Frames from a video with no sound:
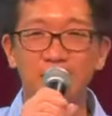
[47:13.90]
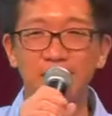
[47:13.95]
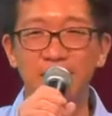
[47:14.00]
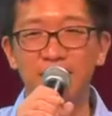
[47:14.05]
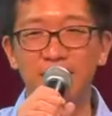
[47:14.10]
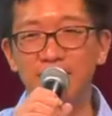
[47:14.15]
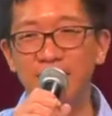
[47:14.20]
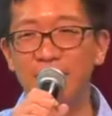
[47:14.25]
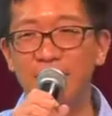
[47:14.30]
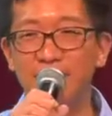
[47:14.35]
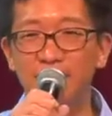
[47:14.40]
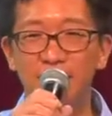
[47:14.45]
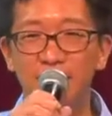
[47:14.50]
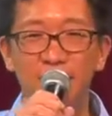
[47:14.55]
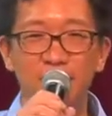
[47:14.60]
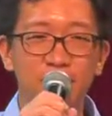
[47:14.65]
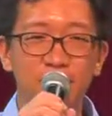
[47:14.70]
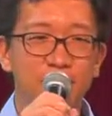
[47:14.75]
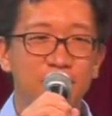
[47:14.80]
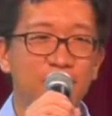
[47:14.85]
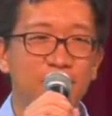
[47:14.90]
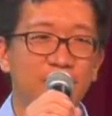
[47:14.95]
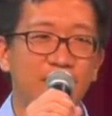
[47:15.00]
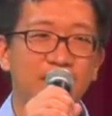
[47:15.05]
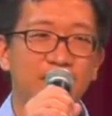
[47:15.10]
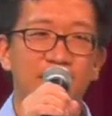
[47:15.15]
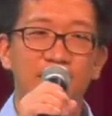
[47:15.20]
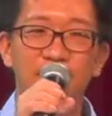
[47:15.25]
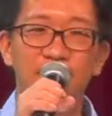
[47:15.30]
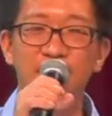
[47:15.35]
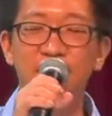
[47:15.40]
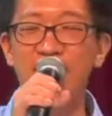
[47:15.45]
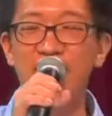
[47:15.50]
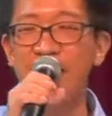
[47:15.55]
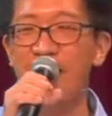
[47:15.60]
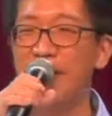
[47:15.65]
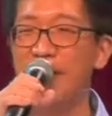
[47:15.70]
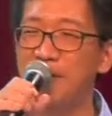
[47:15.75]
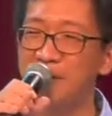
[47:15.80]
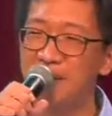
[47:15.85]
the child go to the
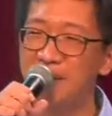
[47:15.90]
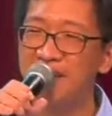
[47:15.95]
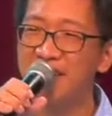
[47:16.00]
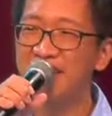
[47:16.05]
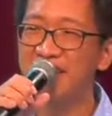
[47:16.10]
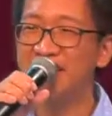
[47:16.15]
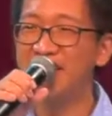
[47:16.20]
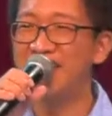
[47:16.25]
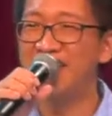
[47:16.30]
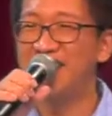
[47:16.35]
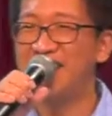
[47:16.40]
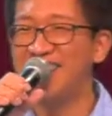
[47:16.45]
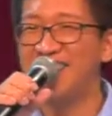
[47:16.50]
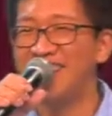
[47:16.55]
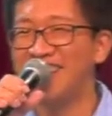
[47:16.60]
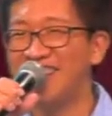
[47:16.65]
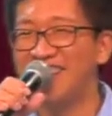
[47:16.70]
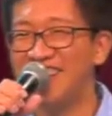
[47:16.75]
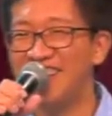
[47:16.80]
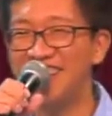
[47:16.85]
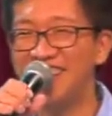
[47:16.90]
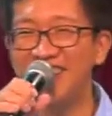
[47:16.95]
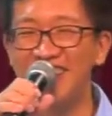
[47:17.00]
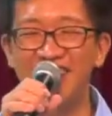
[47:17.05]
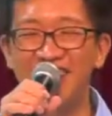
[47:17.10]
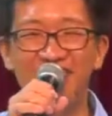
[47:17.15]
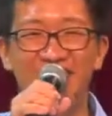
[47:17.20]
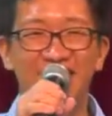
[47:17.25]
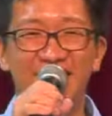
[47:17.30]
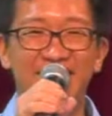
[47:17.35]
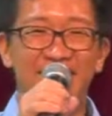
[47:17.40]
fair and then uh, the,